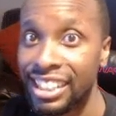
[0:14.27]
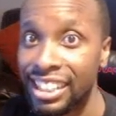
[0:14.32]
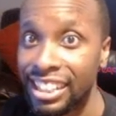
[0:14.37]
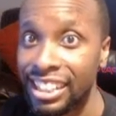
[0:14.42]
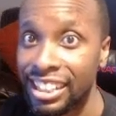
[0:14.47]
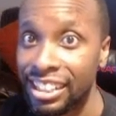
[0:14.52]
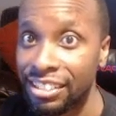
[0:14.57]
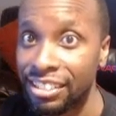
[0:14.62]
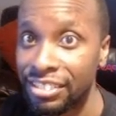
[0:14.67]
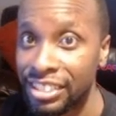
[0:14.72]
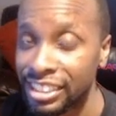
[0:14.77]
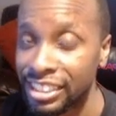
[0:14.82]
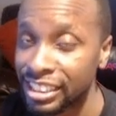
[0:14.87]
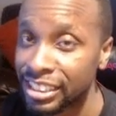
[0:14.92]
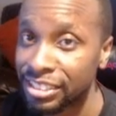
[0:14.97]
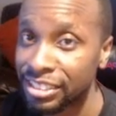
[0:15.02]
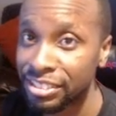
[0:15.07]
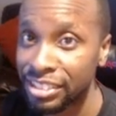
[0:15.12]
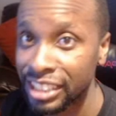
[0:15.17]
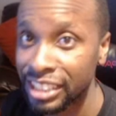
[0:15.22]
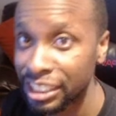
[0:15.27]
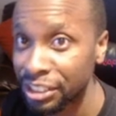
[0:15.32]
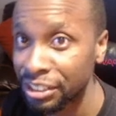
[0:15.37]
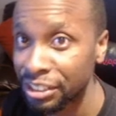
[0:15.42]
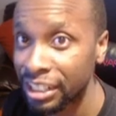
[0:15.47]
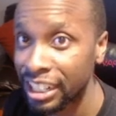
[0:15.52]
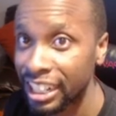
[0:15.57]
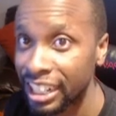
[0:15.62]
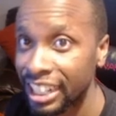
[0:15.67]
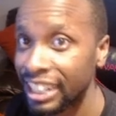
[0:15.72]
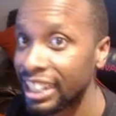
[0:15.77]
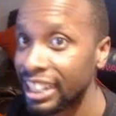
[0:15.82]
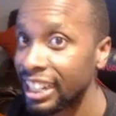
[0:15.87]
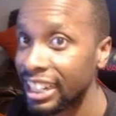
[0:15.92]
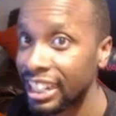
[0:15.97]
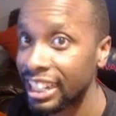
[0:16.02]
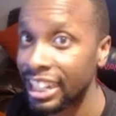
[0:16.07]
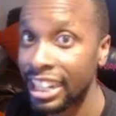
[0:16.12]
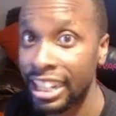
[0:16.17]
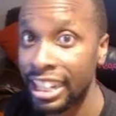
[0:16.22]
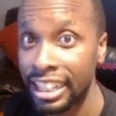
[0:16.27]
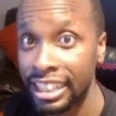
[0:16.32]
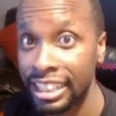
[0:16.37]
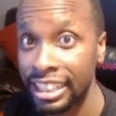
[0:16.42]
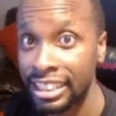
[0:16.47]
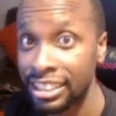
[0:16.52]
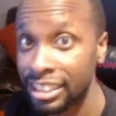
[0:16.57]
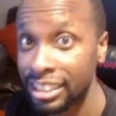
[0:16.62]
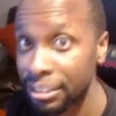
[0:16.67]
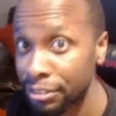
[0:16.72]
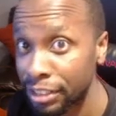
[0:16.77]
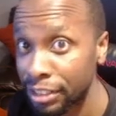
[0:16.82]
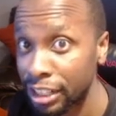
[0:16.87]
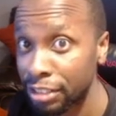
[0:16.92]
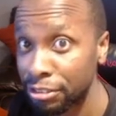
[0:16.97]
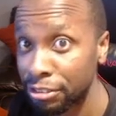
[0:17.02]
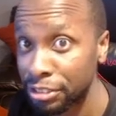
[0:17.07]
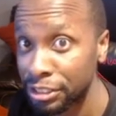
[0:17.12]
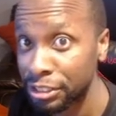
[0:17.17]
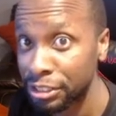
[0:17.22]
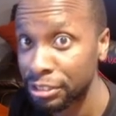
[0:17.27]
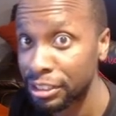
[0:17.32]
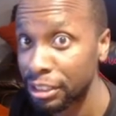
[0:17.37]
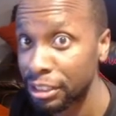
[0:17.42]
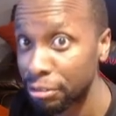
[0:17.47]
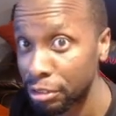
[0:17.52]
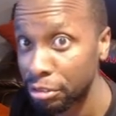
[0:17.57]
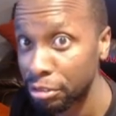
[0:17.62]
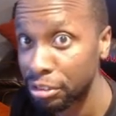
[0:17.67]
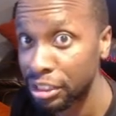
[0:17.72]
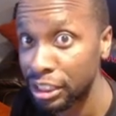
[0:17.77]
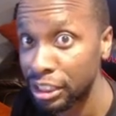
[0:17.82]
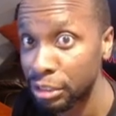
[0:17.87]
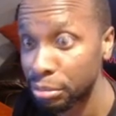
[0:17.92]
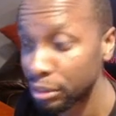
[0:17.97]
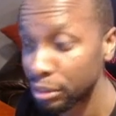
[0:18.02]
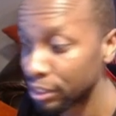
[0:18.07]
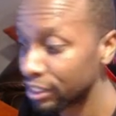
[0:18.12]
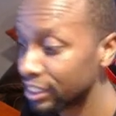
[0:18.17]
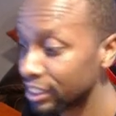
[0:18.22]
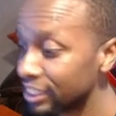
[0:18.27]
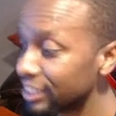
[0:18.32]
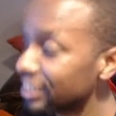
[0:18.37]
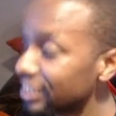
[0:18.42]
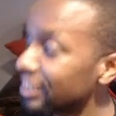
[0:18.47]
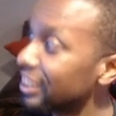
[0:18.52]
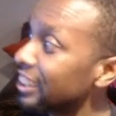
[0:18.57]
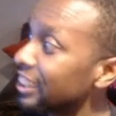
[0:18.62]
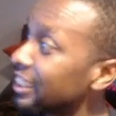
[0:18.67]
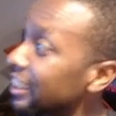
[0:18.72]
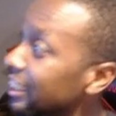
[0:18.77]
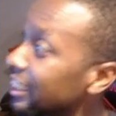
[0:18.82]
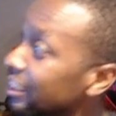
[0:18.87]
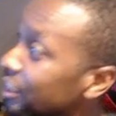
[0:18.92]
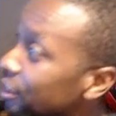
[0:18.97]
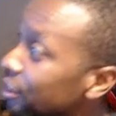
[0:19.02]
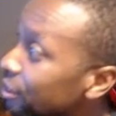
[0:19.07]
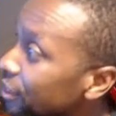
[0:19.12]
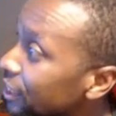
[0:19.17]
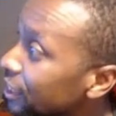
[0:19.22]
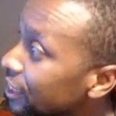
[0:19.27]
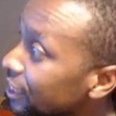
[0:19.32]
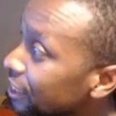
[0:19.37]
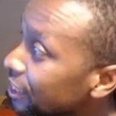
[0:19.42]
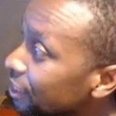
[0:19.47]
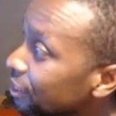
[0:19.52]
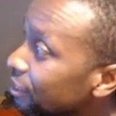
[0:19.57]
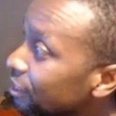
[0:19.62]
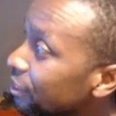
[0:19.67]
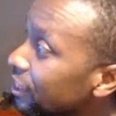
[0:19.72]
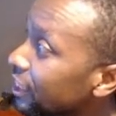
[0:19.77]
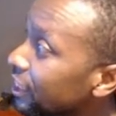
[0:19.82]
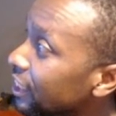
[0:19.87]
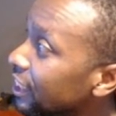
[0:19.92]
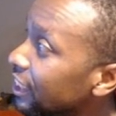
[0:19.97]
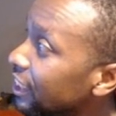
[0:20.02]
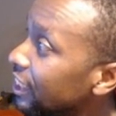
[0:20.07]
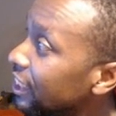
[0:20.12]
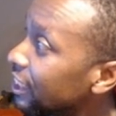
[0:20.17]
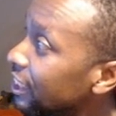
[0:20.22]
of the systems they tried, and then how they got to their final result that we will experience. So let's get to it. So, as